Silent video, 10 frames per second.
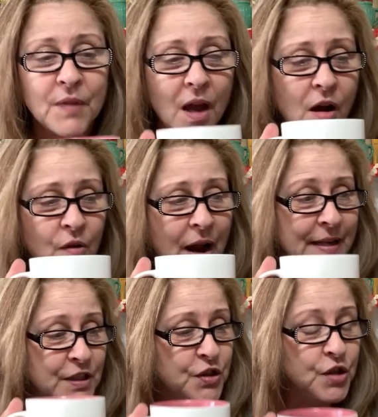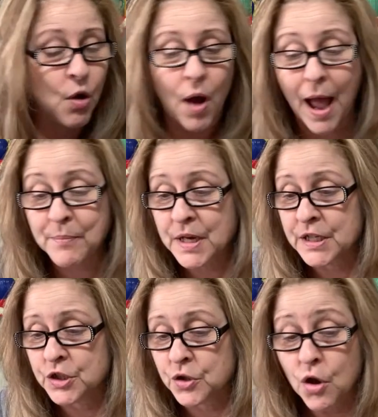All right. So I'm
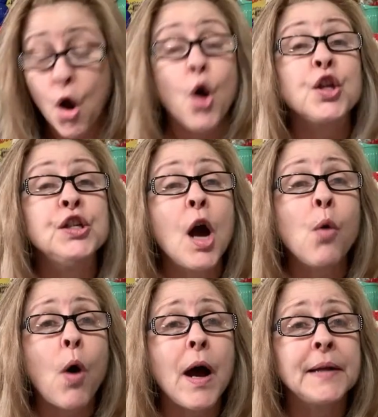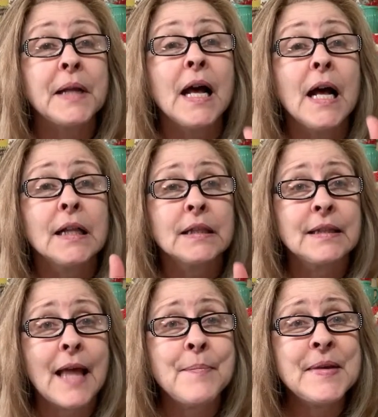going to, you know what?
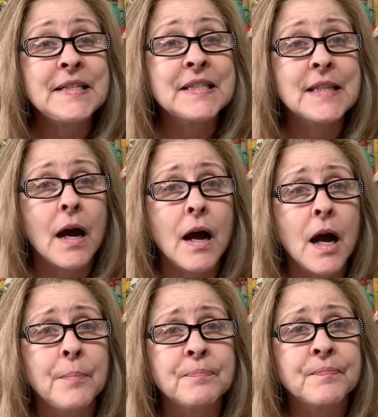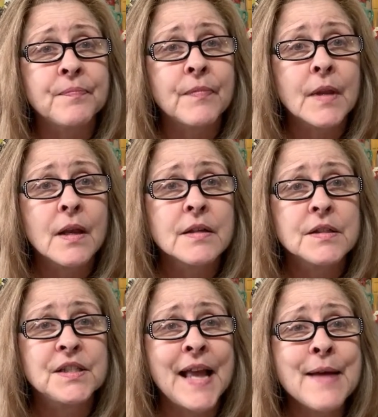Let me, um,
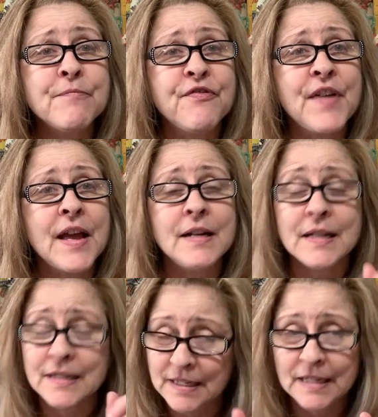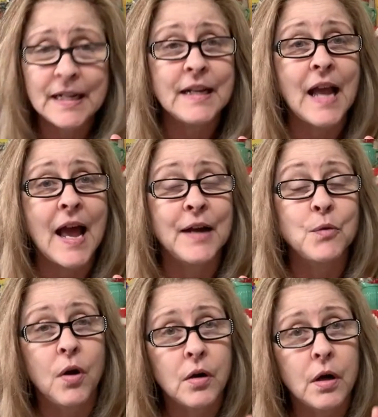Sam Finn is in again.
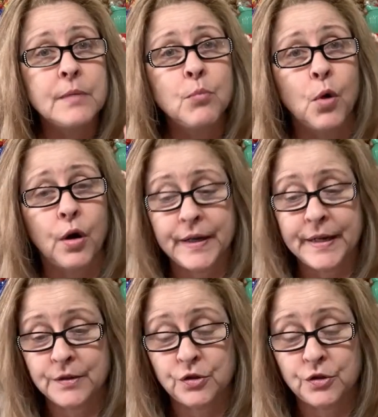Well, good morning.